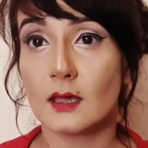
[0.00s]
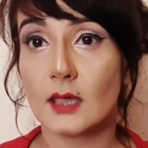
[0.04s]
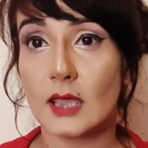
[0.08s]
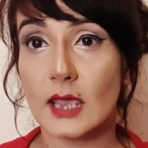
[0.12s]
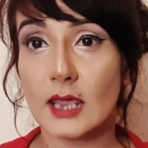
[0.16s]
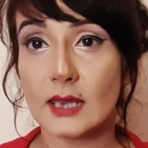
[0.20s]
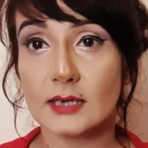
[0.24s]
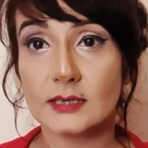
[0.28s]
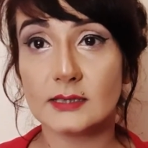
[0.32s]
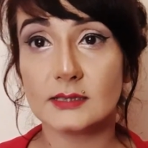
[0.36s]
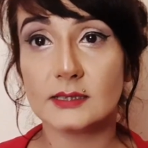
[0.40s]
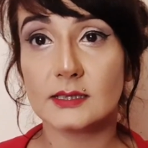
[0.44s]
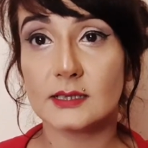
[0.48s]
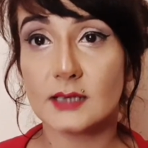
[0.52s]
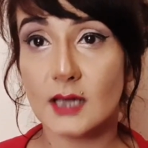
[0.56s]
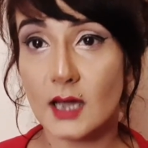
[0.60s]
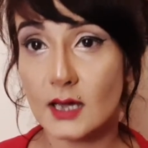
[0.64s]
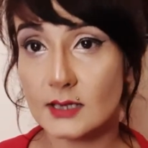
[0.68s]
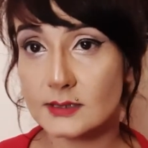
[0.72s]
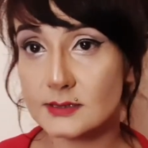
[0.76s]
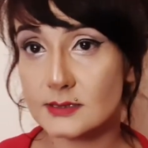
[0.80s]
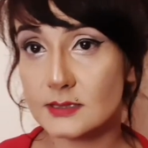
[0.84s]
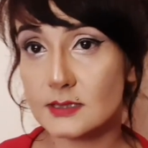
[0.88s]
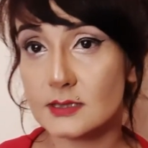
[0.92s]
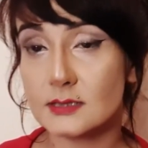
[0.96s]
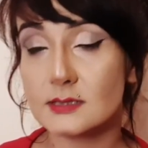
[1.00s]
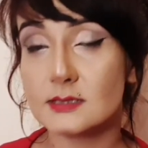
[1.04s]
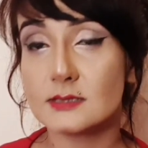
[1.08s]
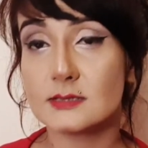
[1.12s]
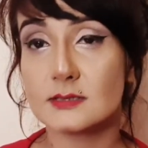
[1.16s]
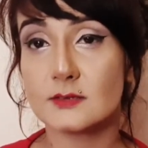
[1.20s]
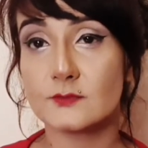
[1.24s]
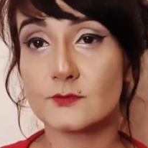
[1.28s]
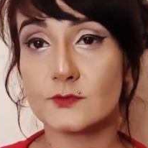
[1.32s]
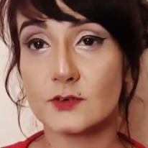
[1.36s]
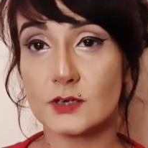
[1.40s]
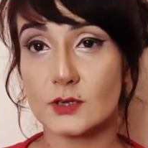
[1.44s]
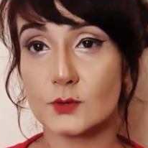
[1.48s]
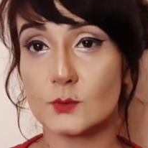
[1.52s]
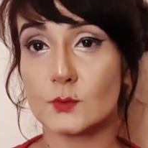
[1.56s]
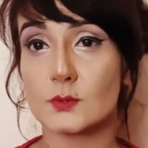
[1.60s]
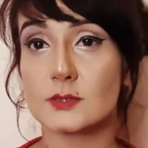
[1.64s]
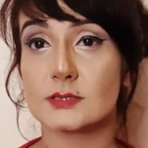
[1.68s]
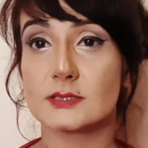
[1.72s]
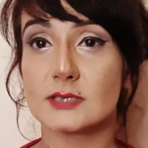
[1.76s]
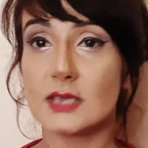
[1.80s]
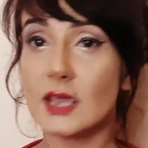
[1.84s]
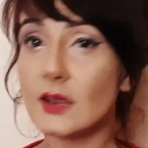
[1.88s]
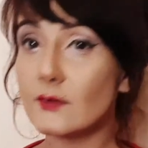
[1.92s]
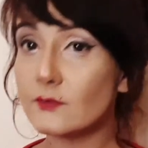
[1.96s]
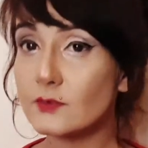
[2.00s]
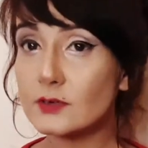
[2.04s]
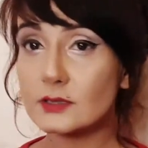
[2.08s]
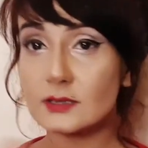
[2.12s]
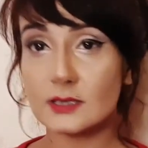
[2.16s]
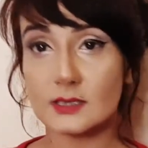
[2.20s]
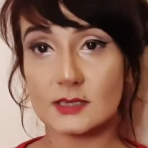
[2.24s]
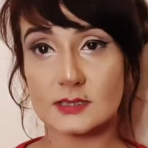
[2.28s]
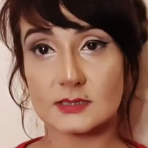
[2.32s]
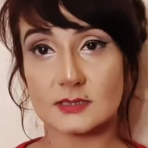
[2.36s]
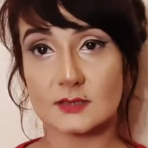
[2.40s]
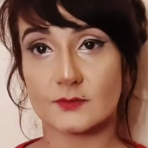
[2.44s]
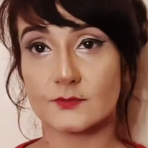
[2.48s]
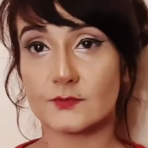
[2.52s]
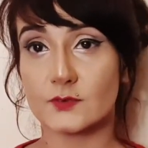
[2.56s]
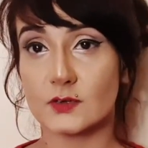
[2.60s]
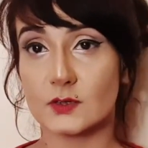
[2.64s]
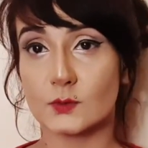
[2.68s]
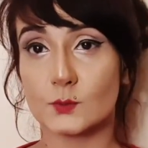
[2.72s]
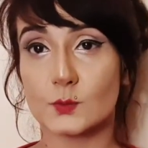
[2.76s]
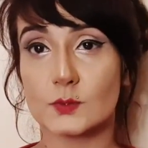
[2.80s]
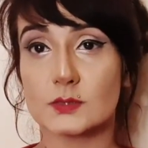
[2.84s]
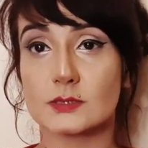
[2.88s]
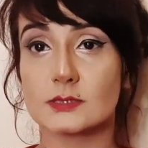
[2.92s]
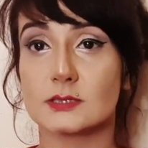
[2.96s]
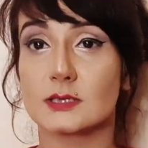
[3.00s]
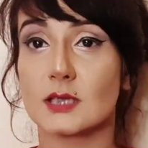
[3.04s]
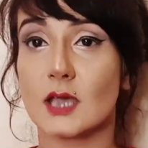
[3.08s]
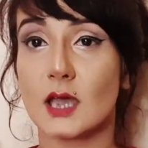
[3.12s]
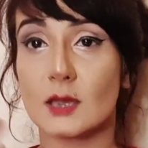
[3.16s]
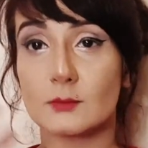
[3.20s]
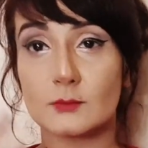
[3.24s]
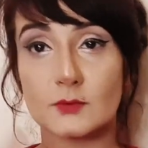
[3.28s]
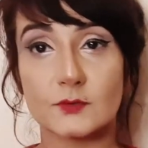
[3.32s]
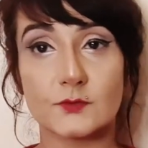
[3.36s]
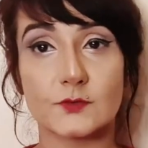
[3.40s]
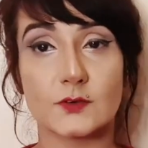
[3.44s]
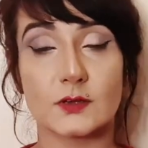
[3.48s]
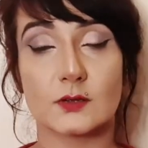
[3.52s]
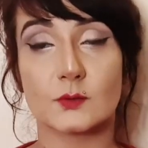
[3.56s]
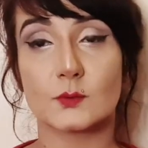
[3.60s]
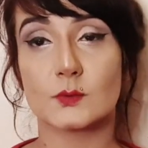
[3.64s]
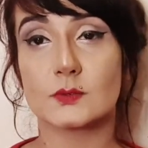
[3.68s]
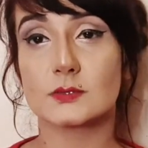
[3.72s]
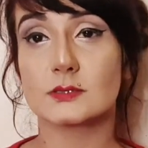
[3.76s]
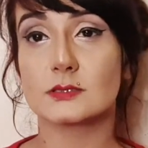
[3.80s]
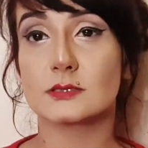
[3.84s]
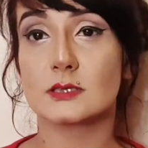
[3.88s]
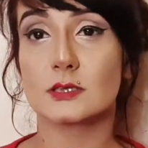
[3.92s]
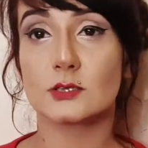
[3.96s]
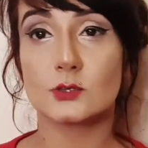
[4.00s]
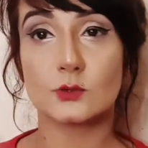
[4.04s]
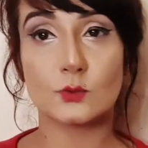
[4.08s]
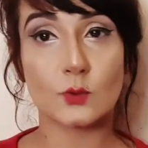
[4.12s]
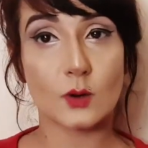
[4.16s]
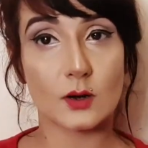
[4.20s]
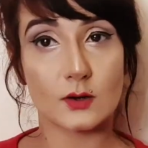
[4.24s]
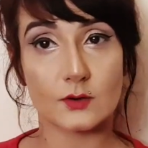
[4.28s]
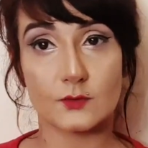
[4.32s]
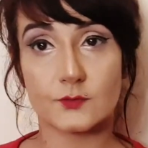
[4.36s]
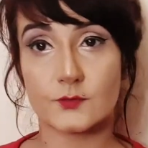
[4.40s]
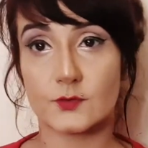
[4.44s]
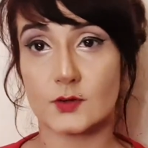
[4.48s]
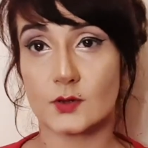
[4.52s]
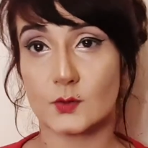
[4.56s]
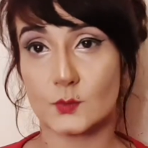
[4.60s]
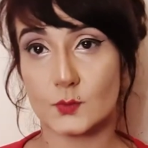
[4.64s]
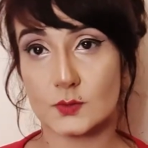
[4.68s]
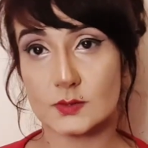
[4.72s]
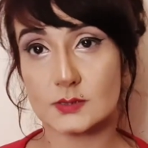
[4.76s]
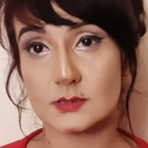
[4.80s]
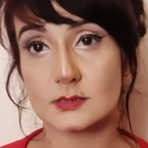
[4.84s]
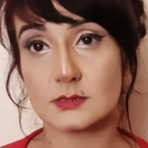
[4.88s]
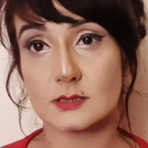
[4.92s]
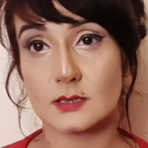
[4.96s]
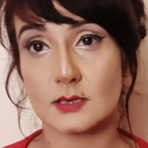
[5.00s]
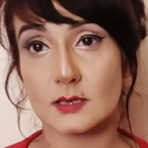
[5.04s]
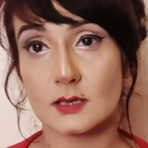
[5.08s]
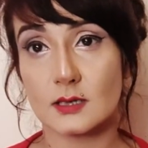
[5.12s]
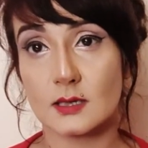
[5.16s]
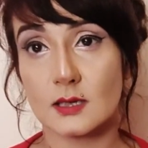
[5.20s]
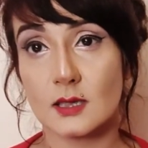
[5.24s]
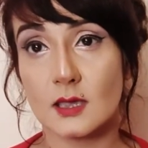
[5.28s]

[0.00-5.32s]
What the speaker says: Anything uttered is a frequency, everything is a frequency. I'm a frequency, you are a frequency.